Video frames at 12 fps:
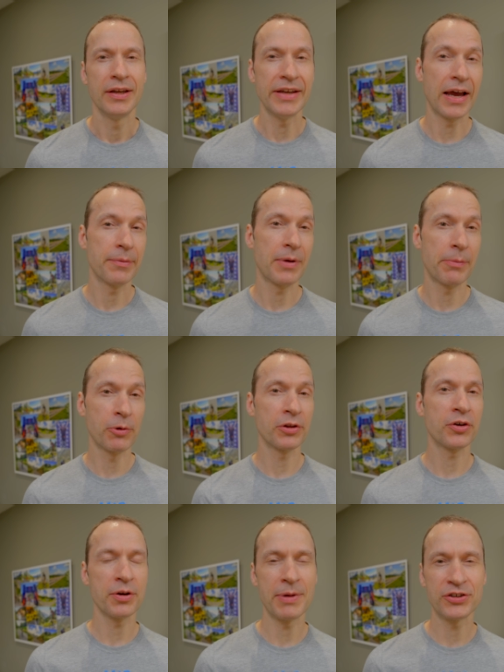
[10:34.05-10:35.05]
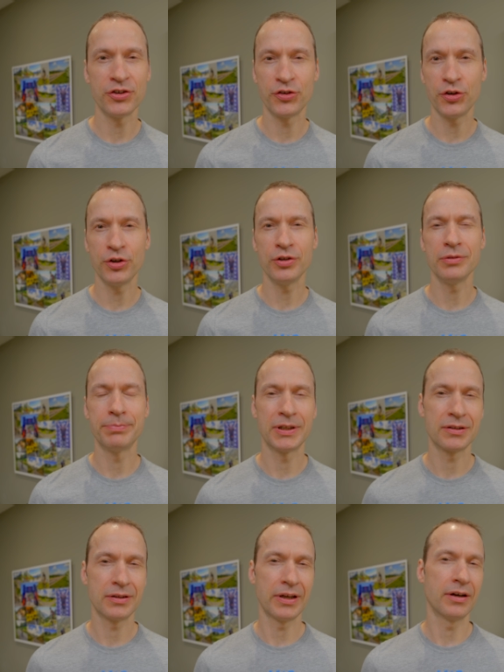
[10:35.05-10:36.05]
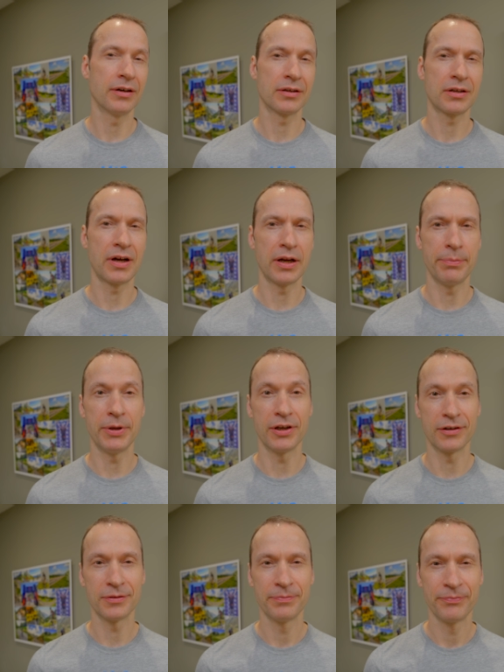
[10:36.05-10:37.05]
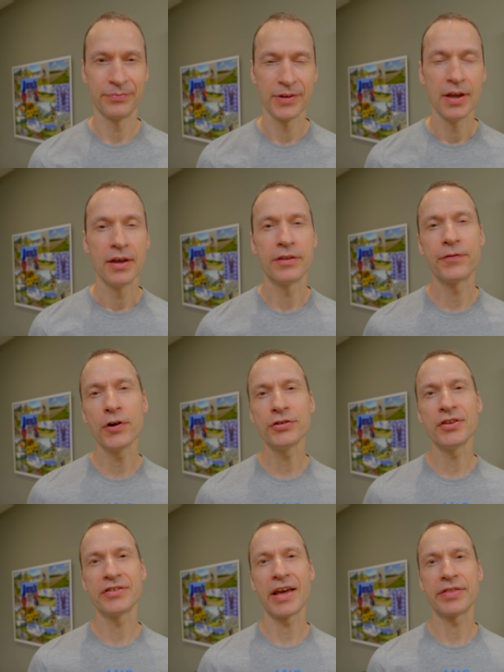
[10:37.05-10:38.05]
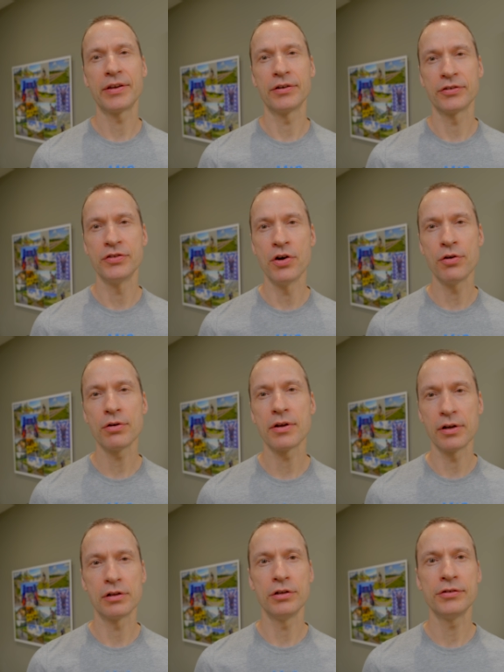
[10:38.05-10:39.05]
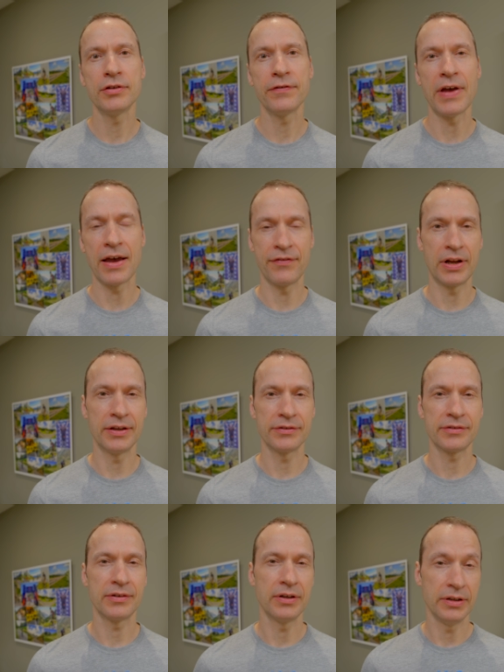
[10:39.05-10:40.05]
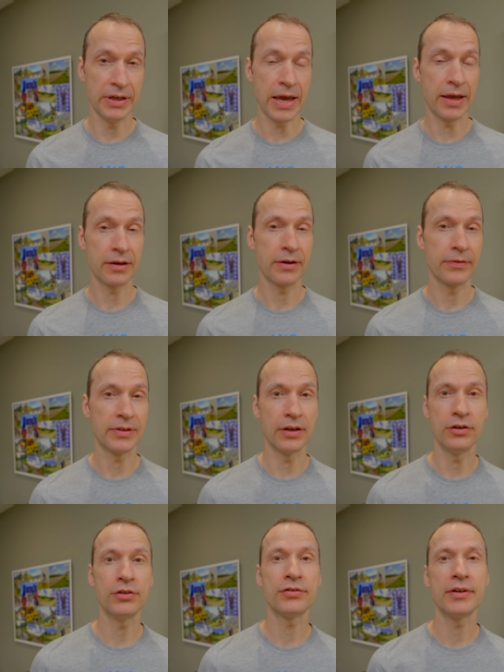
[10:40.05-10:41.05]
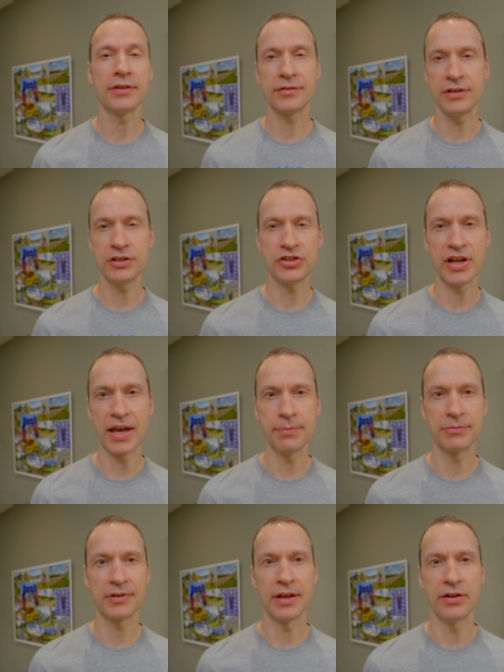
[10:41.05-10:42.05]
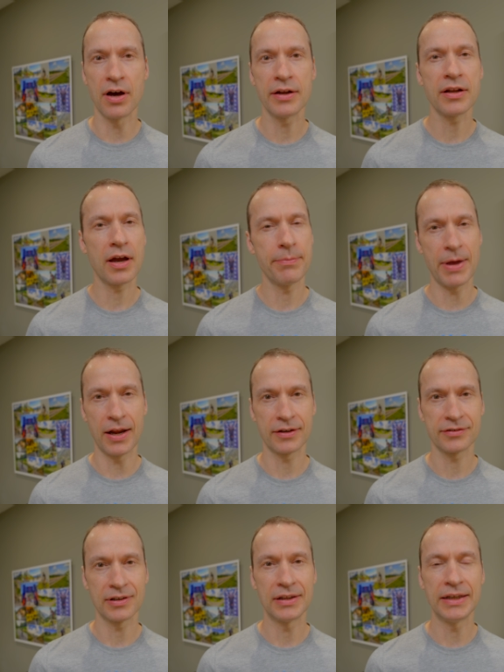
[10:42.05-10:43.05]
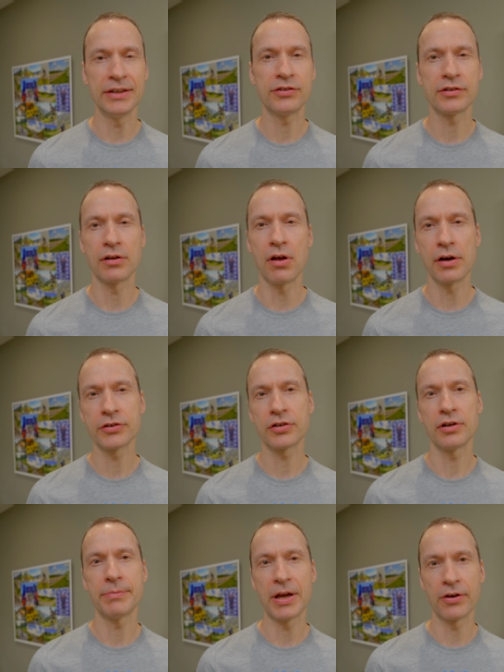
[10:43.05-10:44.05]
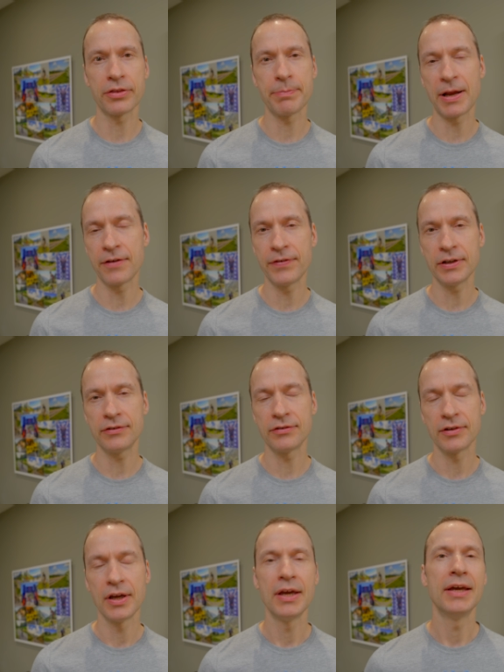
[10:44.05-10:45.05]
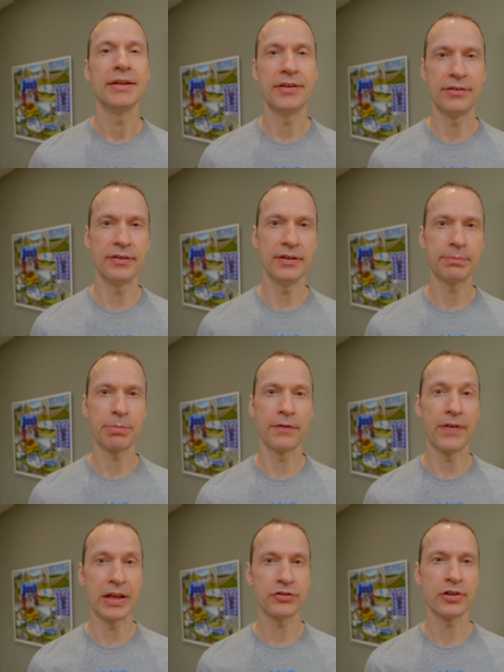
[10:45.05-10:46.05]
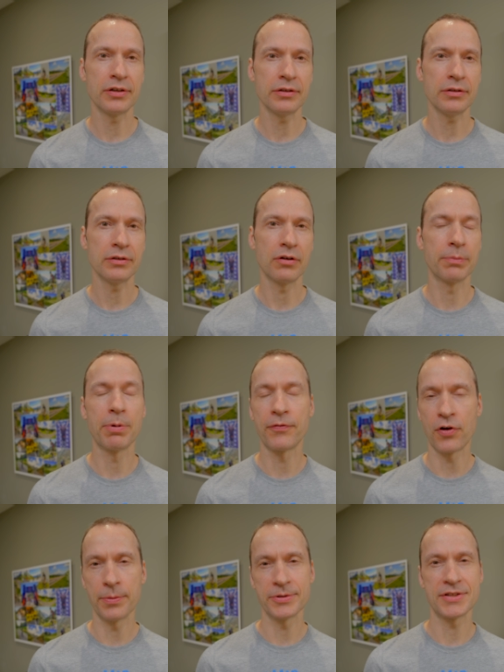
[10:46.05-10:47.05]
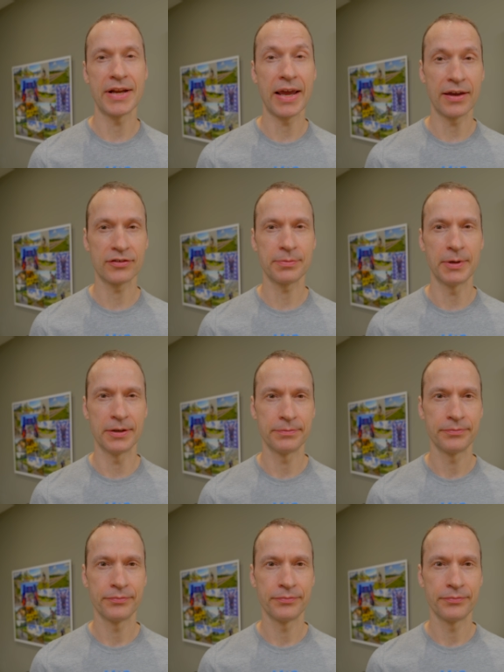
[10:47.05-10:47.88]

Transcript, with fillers: Yeah, I'm only going to mention two, but they are kind of big. The first is that there is no conclusive evidence yet that using CGMs in non-diabetics leads to long-term health benefits, disease prevention, or performance enhancement.